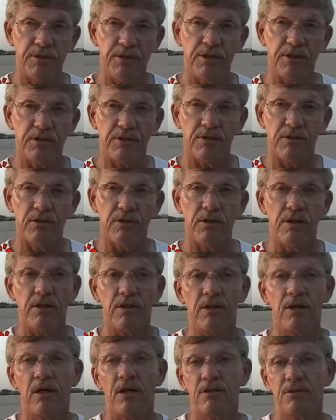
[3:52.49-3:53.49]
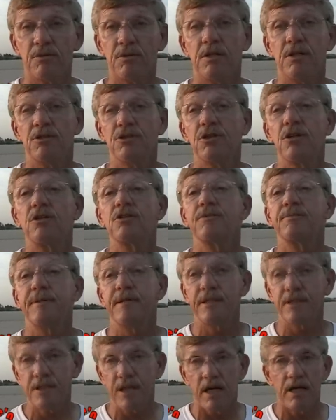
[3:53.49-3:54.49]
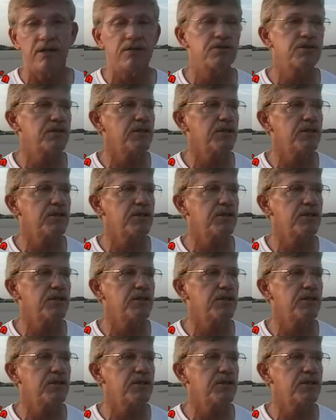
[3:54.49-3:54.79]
vehicle and consequently start to spin the tires.